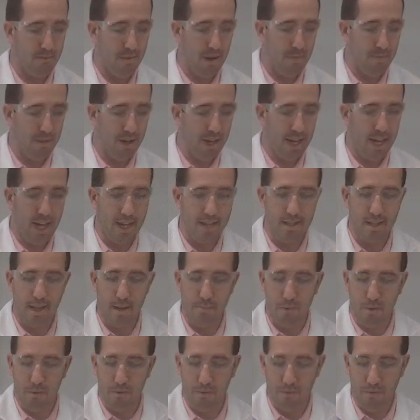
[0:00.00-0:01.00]
Remember, gas
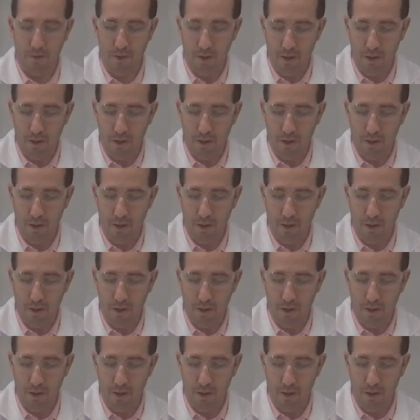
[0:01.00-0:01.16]
tap off